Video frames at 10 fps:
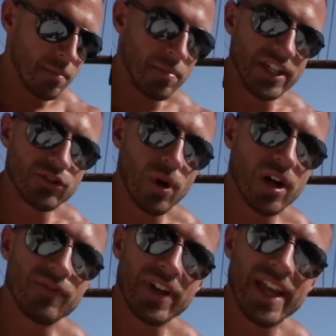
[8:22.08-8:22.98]

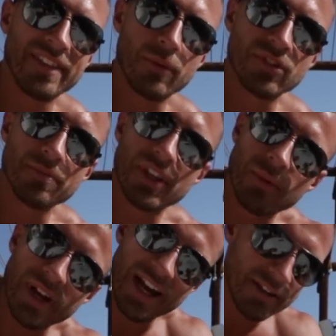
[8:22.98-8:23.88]
B12, again, that was something
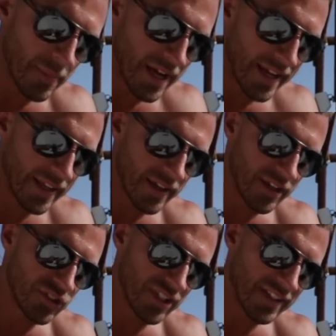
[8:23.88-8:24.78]
when I had
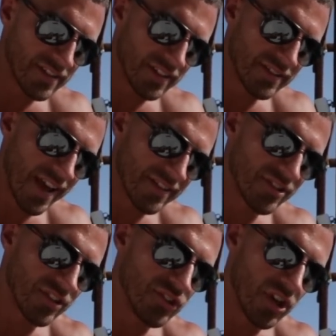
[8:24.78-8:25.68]
my genetic test
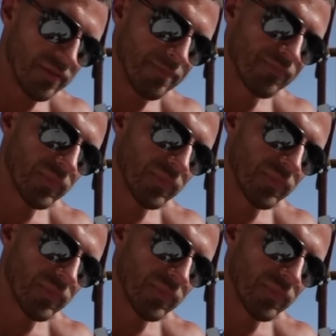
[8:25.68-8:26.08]
done.